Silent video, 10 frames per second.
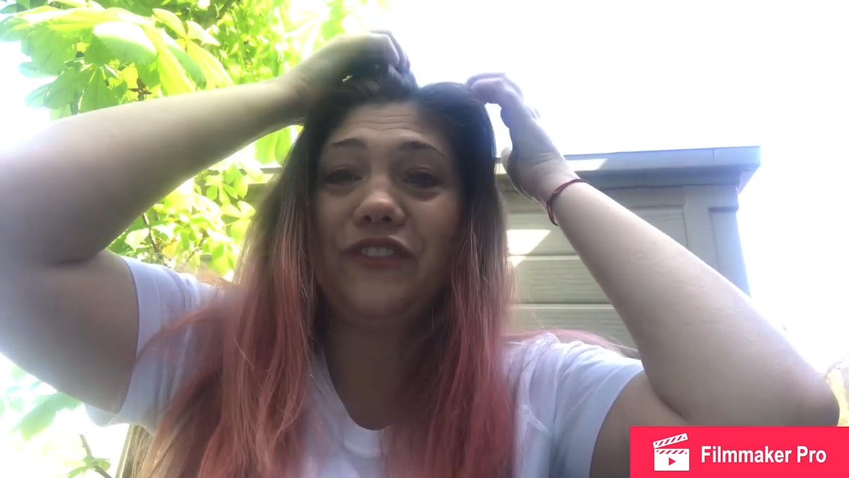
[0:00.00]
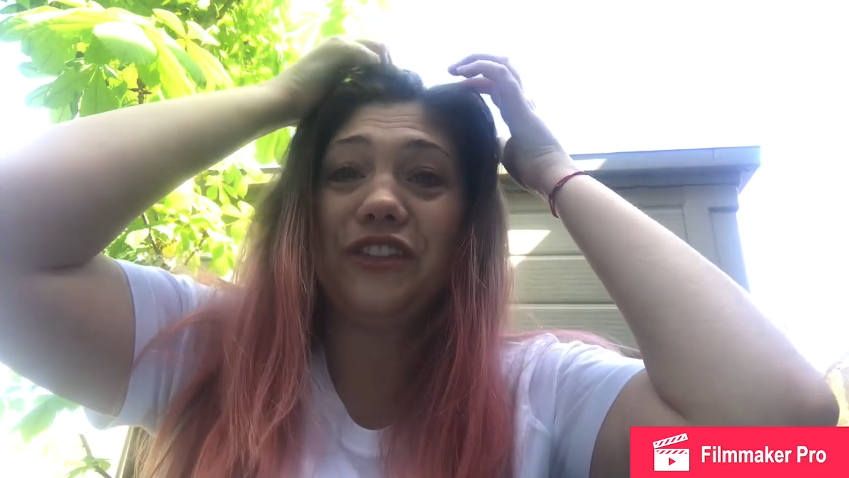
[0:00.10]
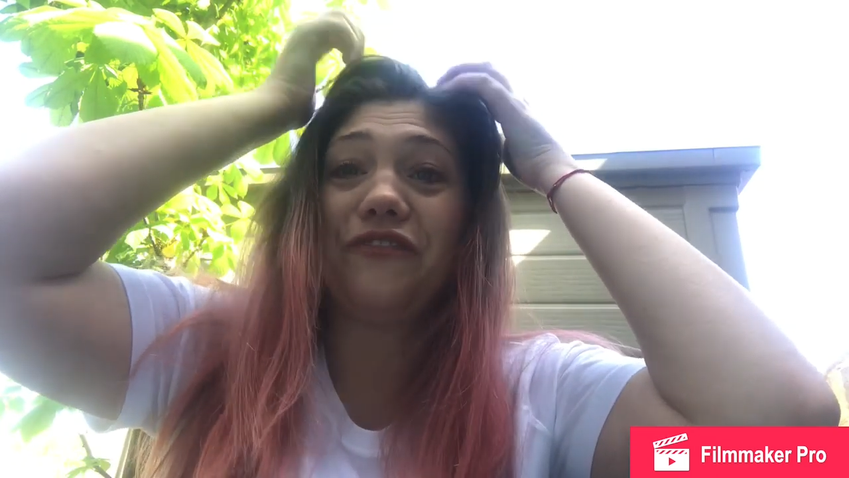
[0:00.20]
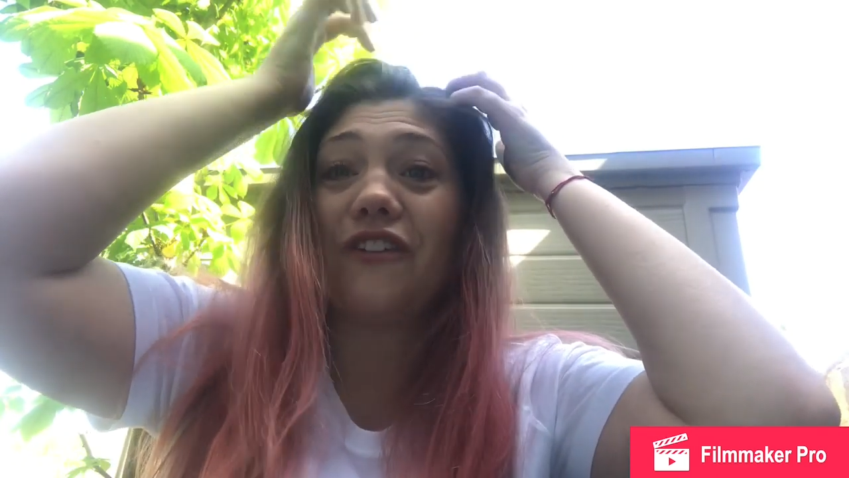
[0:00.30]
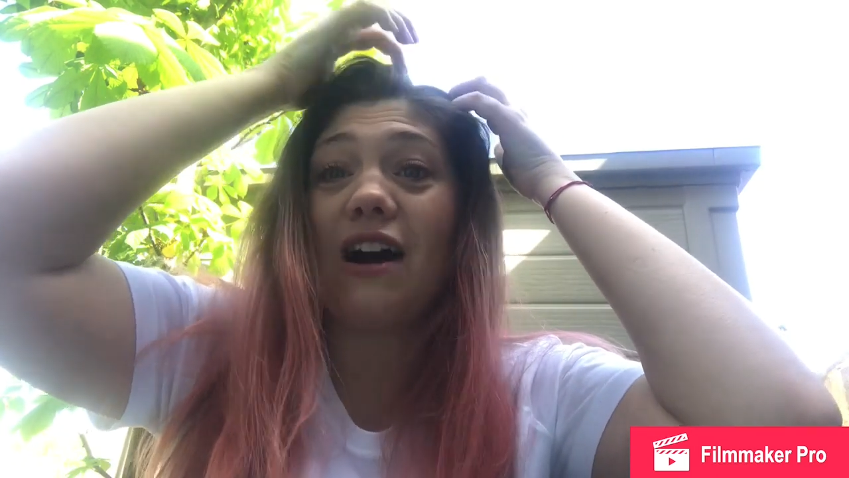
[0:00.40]
to
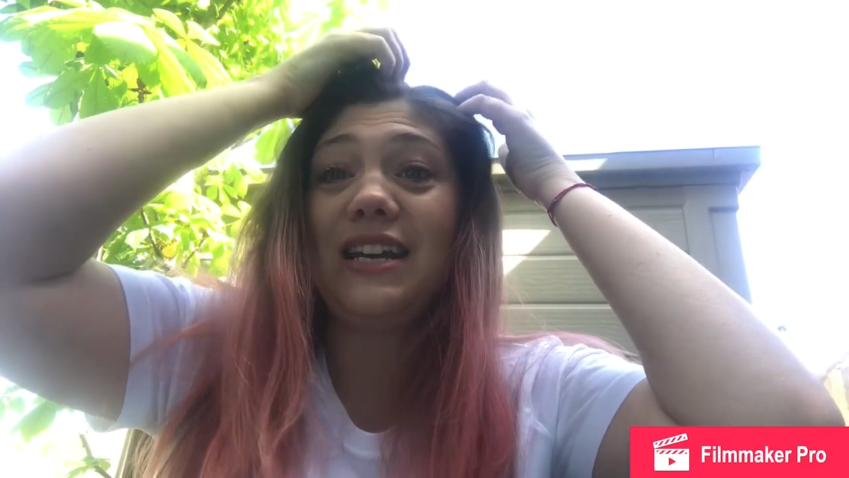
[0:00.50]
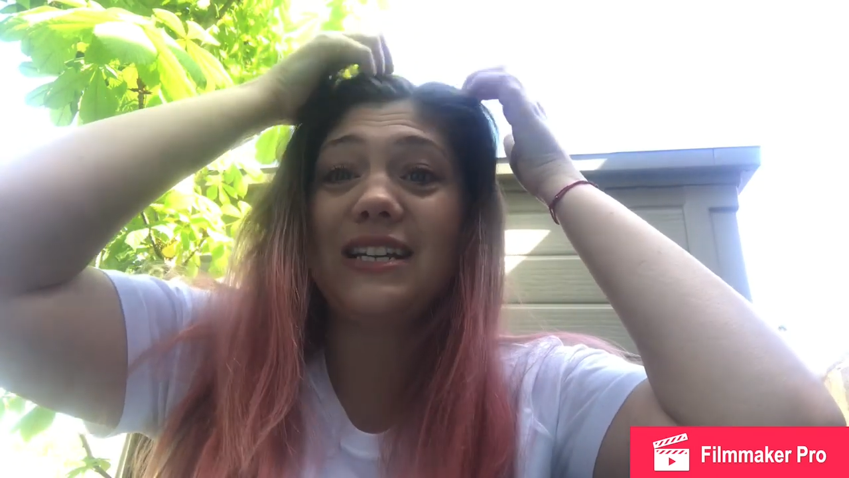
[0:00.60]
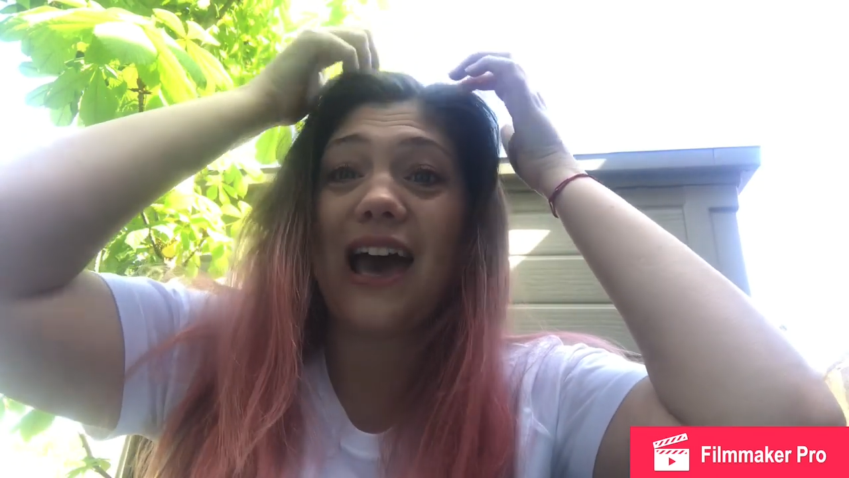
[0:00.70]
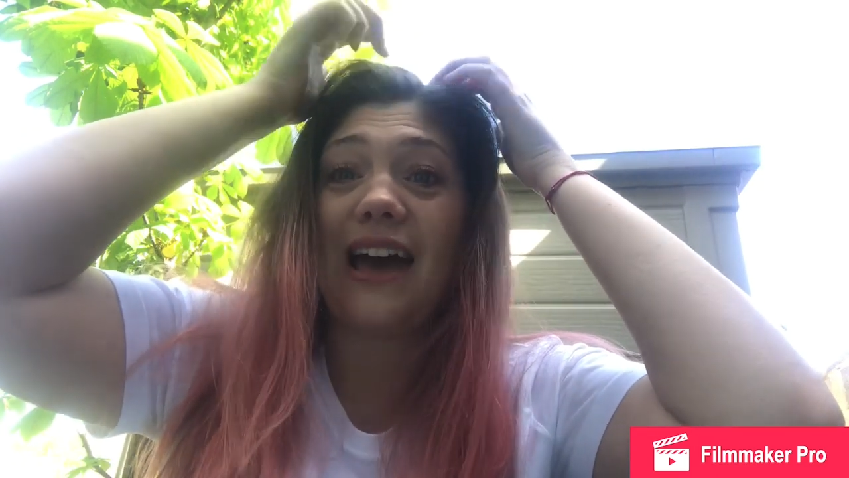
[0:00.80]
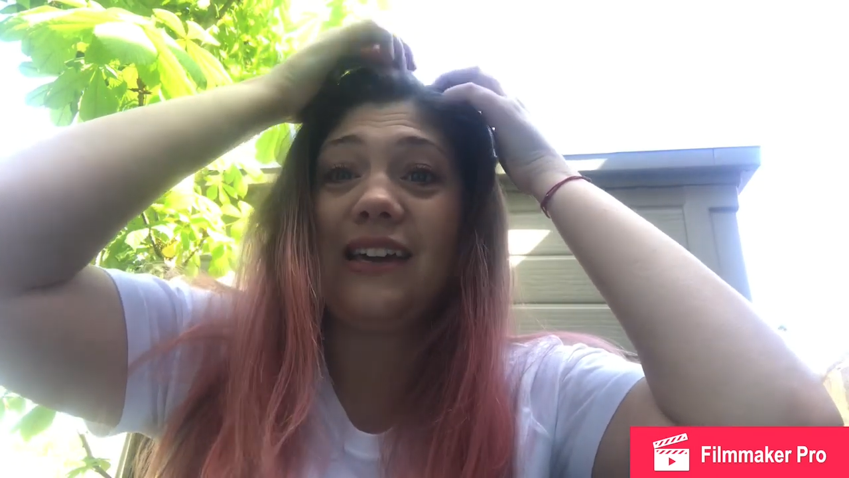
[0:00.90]
the
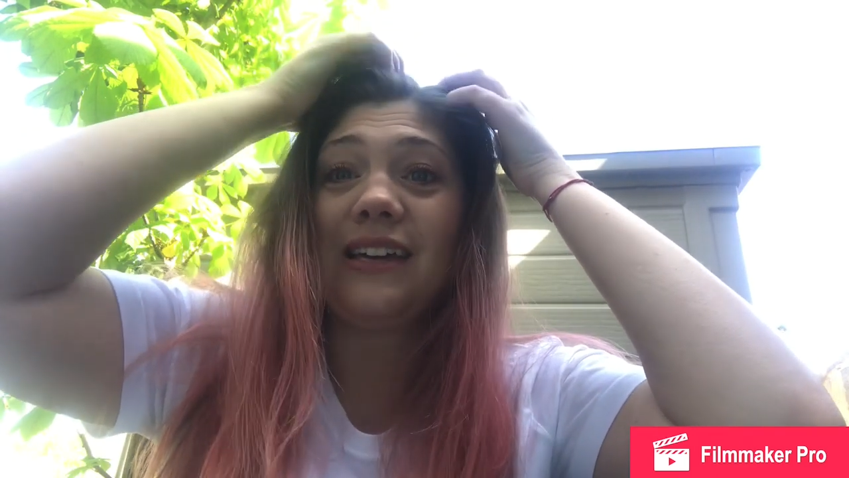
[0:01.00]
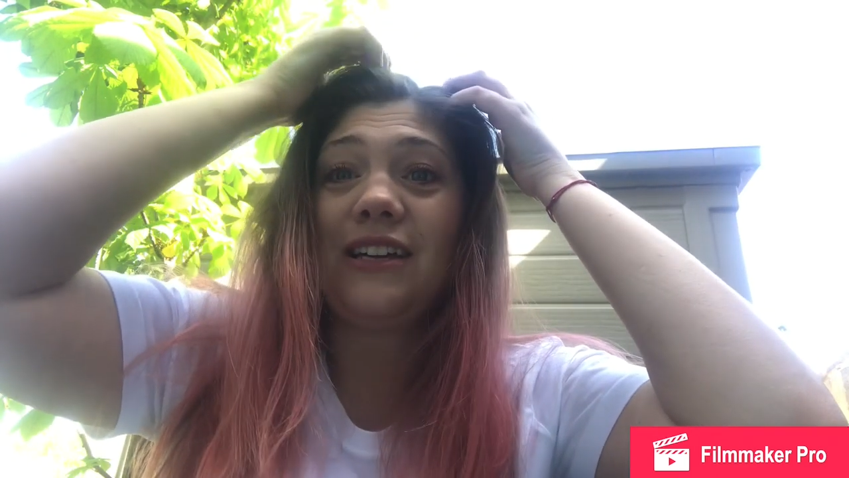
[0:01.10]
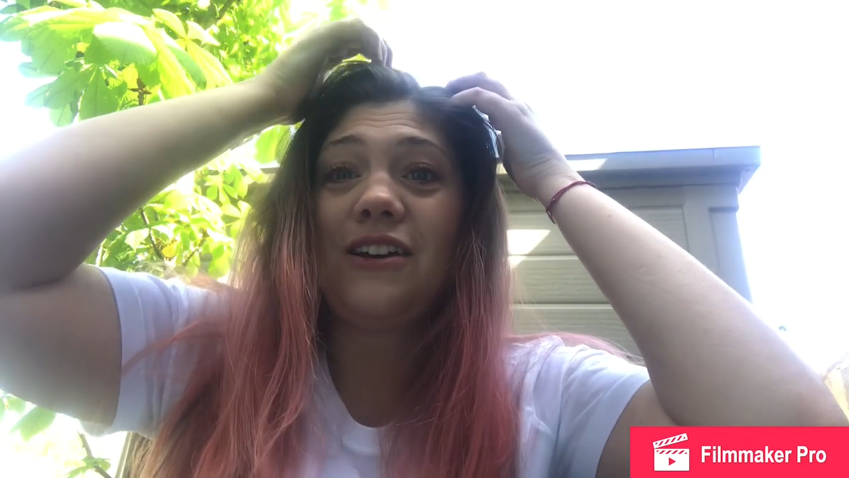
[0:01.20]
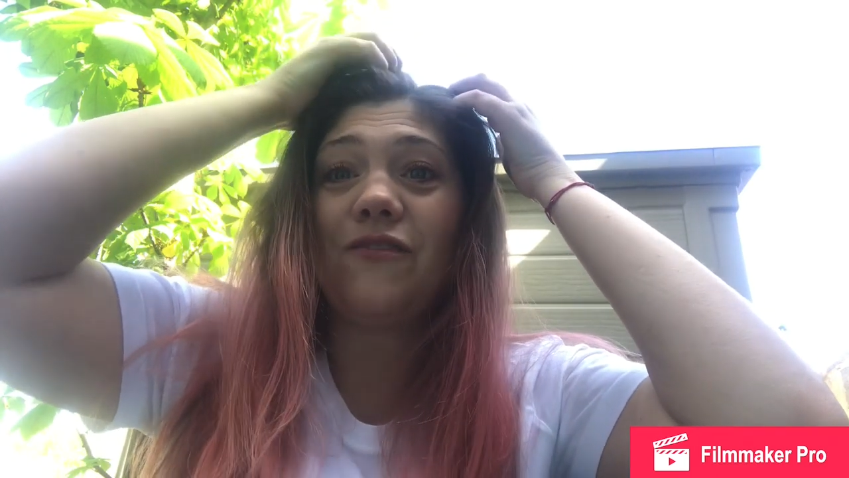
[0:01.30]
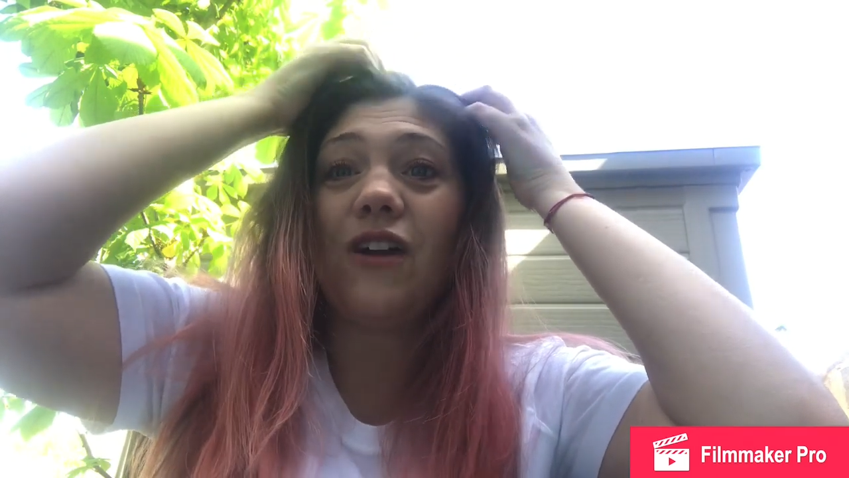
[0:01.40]
Friday
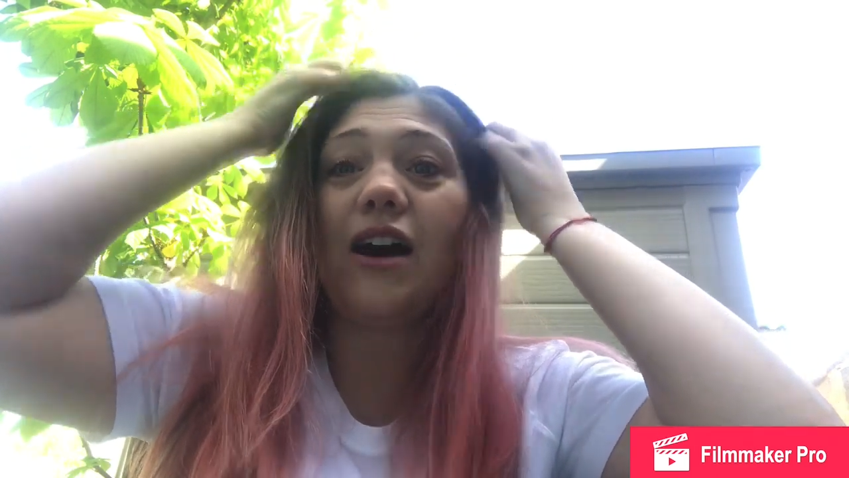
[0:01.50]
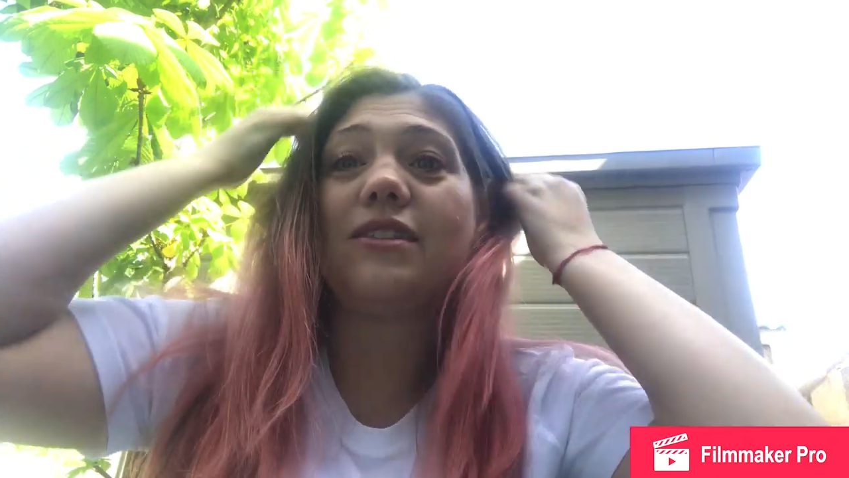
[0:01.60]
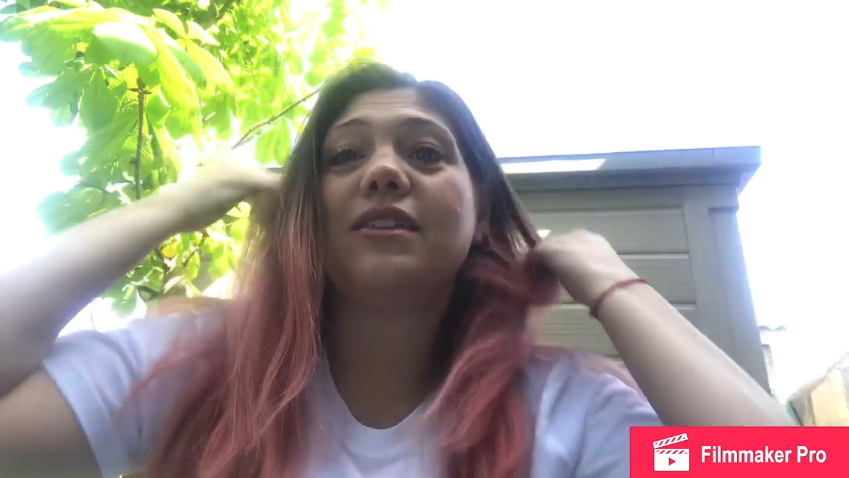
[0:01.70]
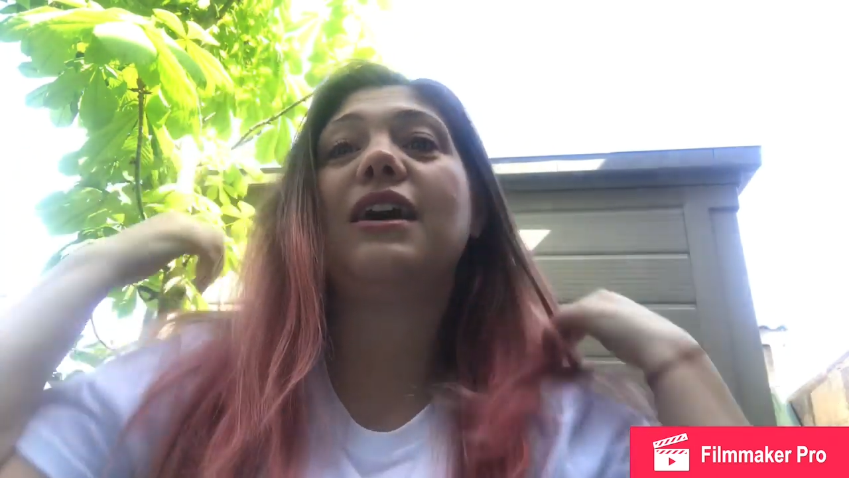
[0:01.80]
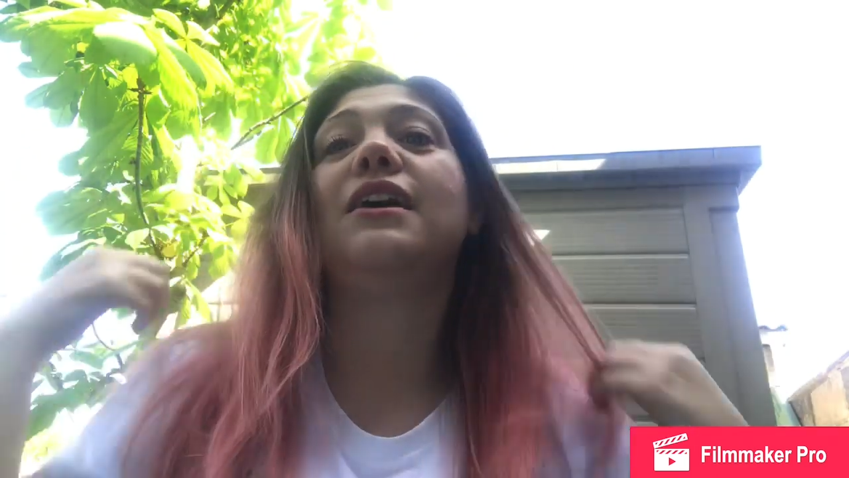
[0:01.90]

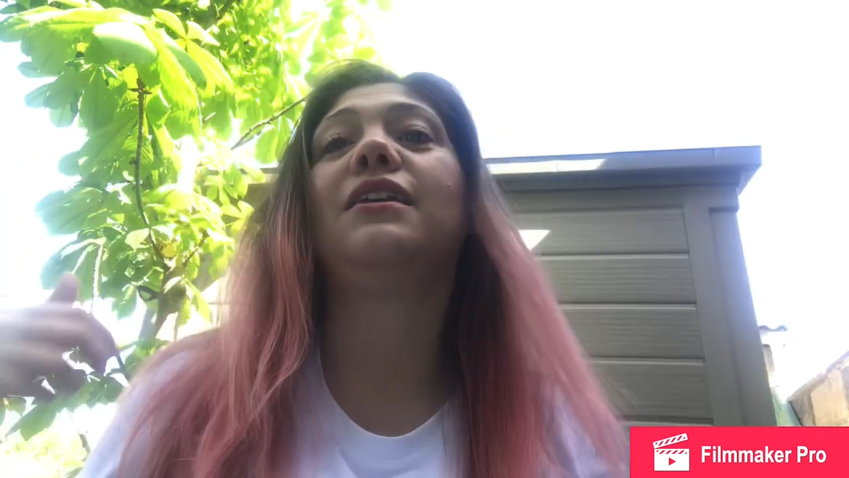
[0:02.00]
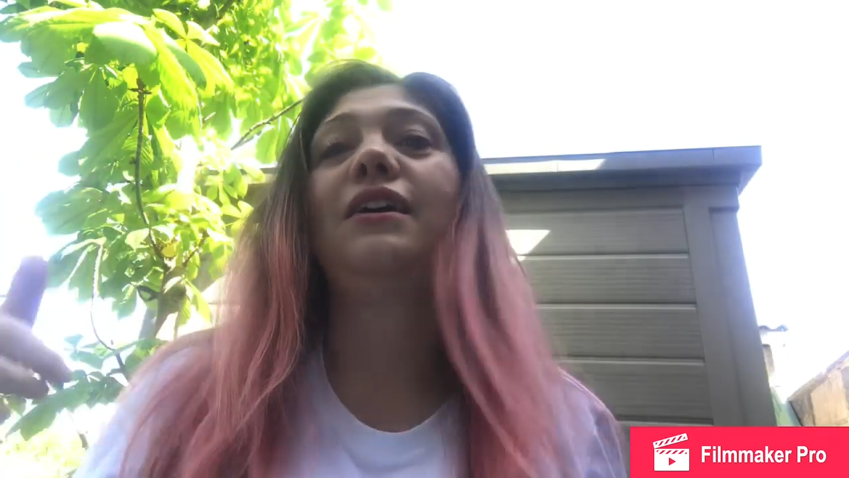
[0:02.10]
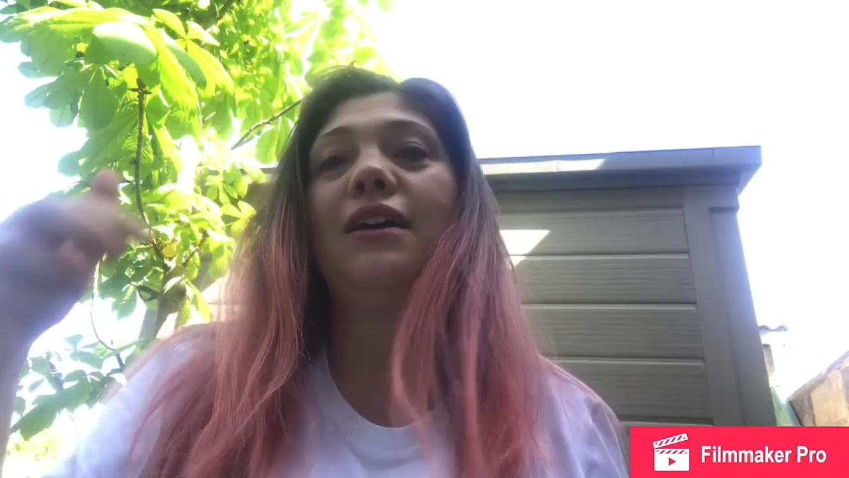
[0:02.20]
rather than